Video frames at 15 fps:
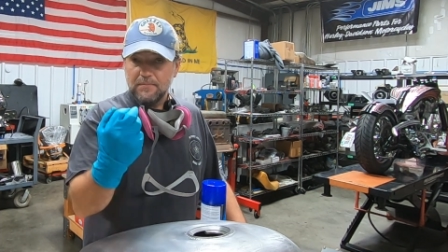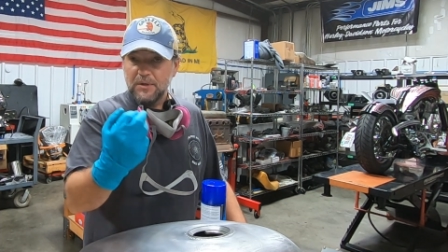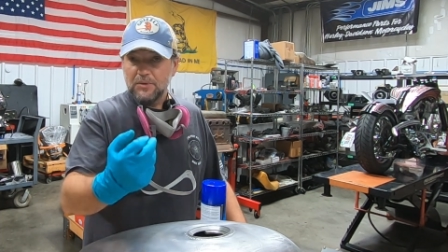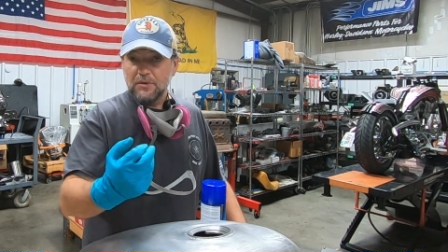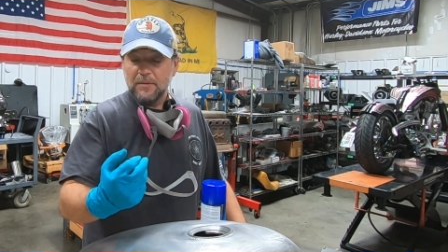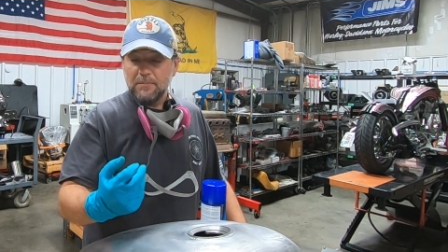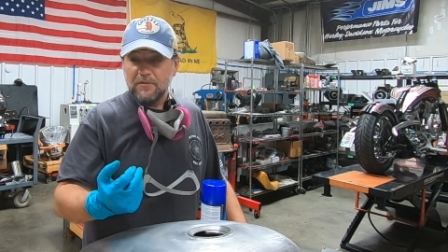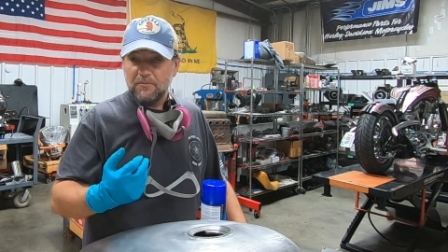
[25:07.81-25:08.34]

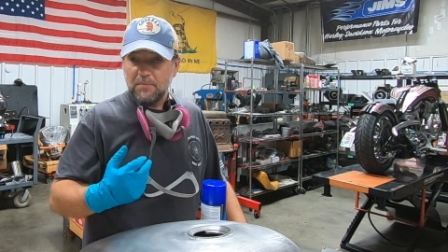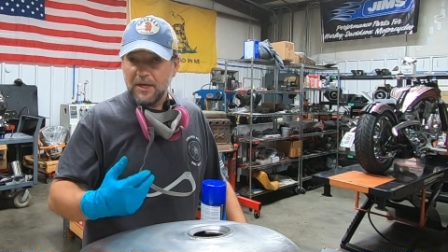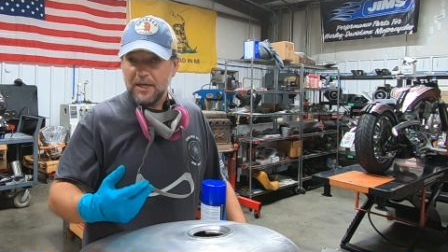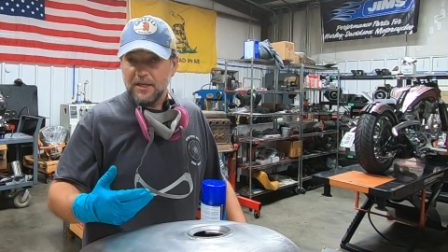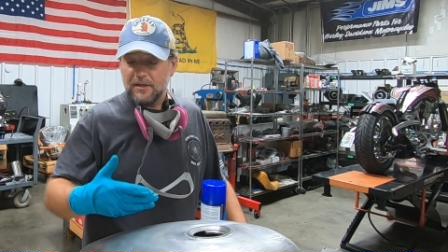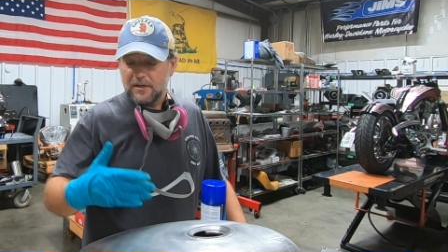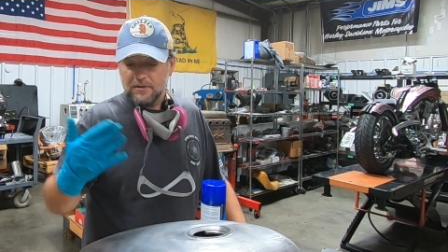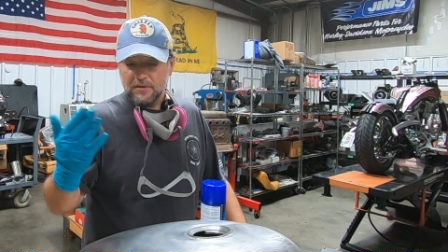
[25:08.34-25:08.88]
buildup of
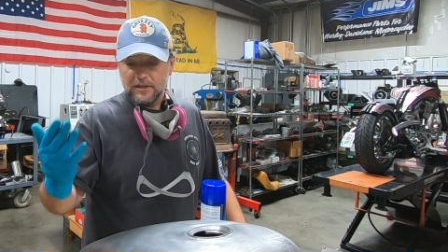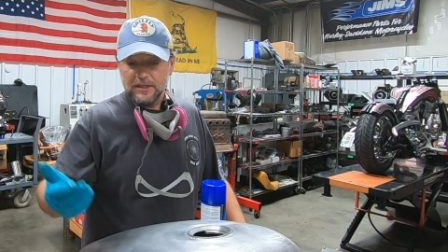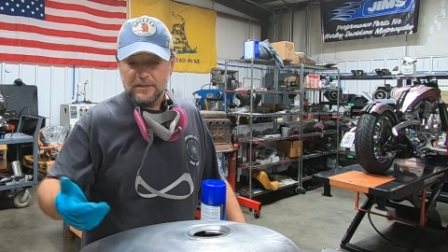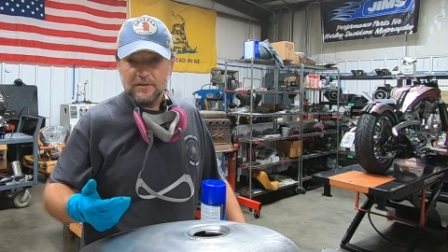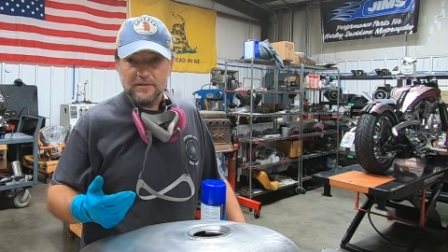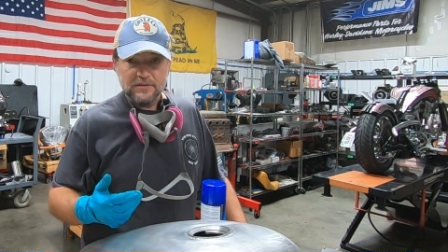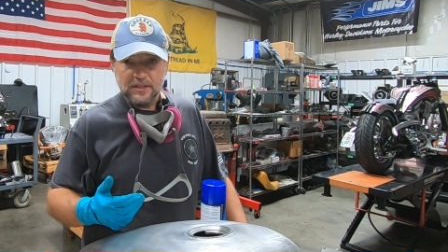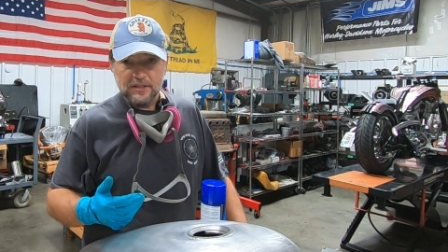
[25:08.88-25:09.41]
paint underneath
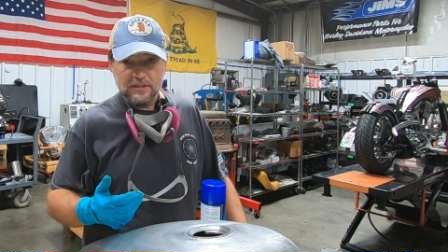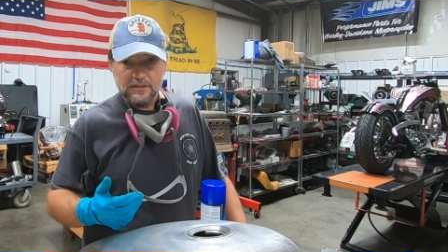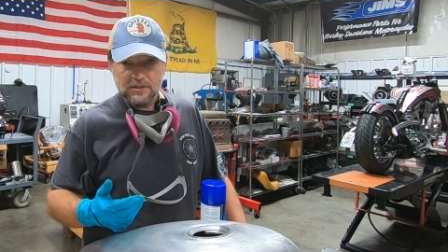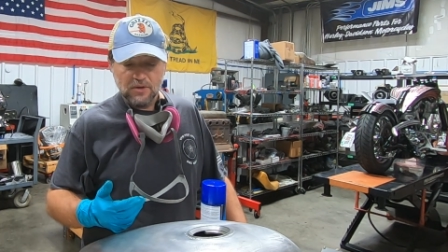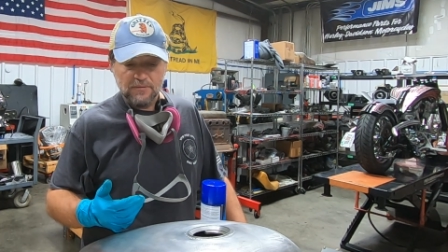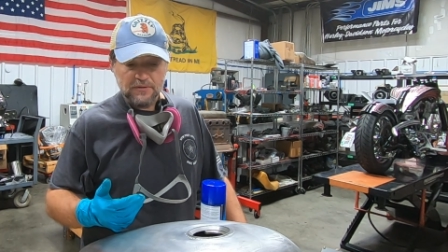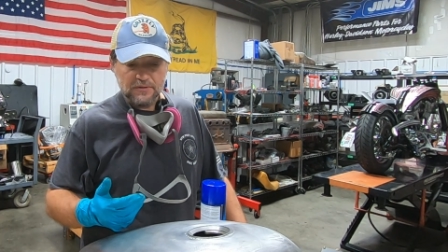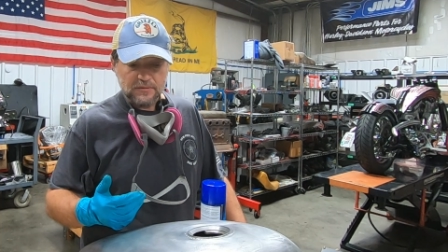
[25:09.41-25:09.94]
the sealing
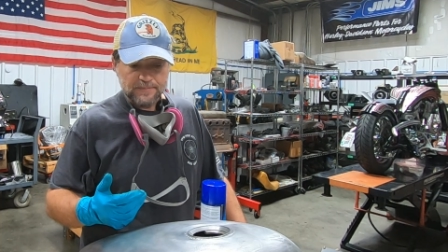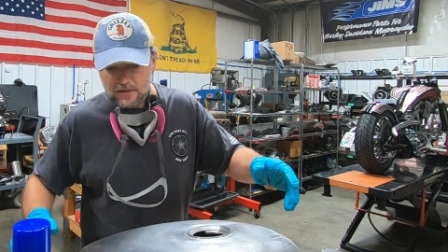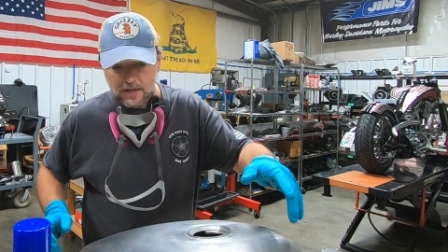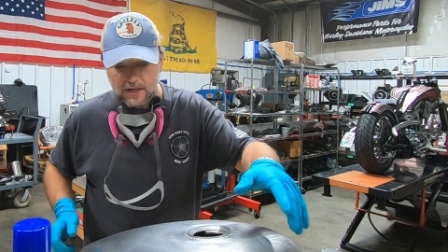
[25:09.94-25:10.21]
surface.